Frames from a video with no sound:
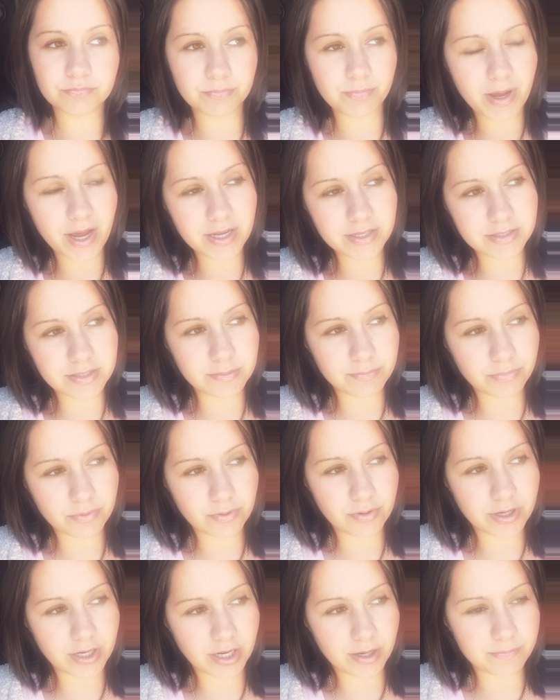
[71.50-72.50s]
Past the
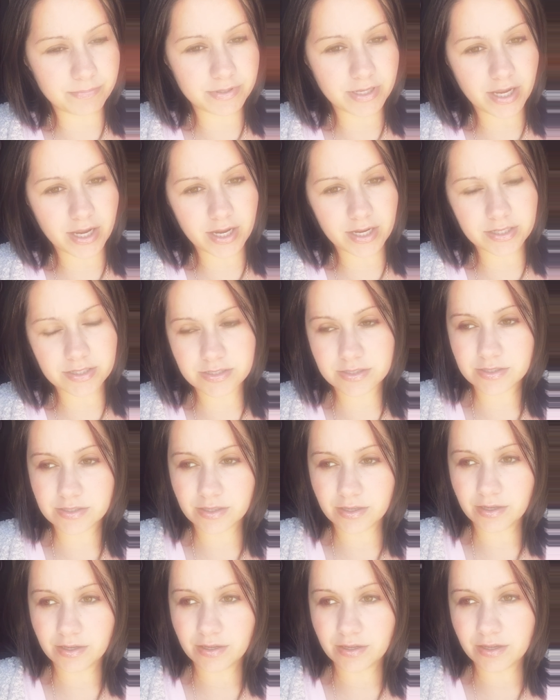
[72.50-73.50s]
boring updates,
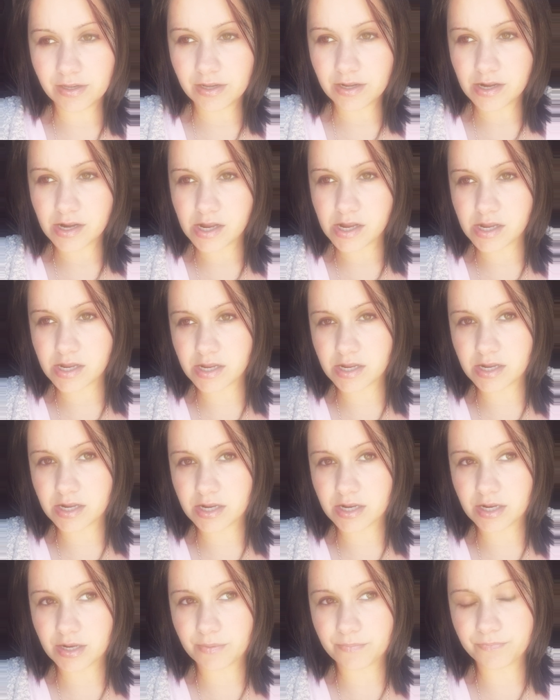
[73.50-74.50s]

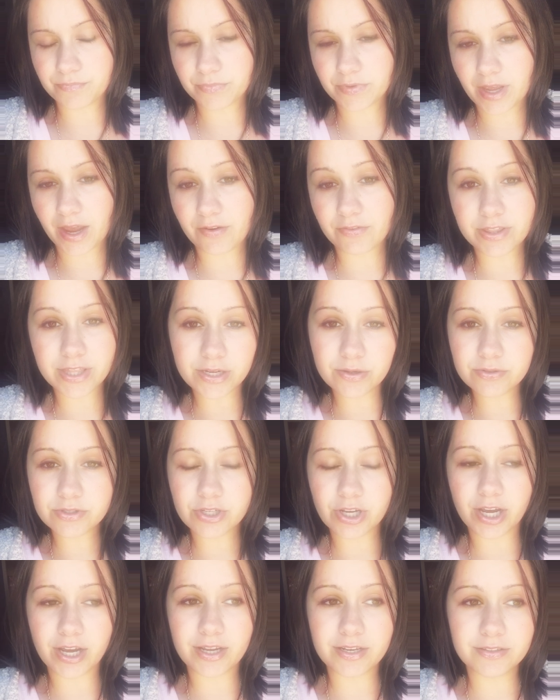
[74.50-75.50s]
everything was
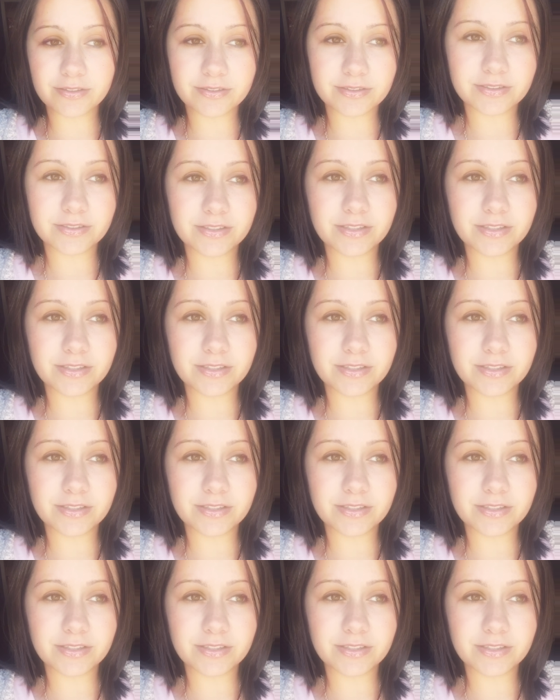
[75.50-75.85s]
good.